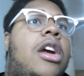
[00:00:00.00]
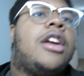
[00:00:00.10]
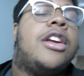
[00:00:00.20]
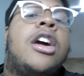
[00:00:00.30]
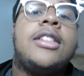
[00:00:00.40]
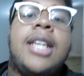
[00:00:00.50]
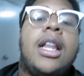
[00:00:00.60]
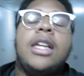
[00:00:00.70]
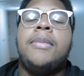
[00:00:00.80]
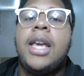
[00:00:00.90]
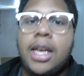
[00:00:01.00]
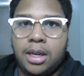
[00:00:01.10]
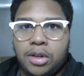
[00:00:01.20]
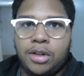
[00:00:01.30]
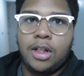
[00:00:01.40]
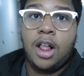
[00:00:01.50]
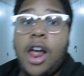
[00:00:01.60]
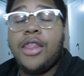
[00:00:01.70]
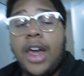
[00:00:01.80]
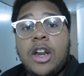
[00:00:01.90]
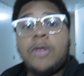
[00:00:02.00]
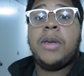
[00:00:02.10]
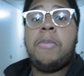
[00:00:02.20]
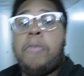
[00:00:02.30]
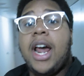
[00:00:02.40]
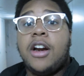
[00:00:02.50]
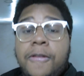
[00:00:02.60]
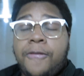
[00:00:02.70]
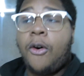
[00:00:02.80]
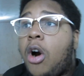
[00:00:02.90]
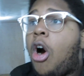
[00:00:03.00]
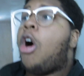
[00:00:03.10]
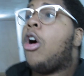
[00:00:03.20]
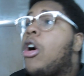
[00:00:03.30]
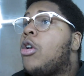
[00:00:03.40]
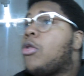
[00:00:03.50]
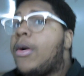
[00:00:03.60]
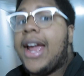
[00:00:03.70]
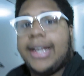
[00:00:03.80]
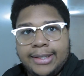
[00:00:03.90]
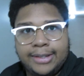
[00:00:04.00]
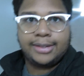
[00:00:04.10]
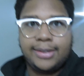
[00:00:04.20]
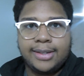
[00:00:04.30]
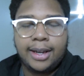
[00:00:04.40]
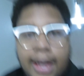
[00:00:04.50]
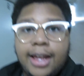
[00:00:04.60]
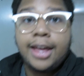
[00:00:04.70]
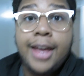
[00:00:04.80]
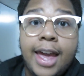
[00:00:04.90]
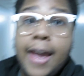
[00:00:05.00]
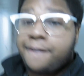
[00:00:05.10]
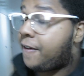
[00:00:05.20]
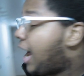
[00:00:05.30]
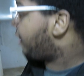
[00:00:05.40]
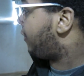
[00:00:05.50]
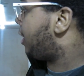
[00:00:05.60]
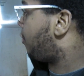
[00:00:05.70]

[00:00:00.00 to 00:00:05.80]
You're telling me that it would be better for our race if I went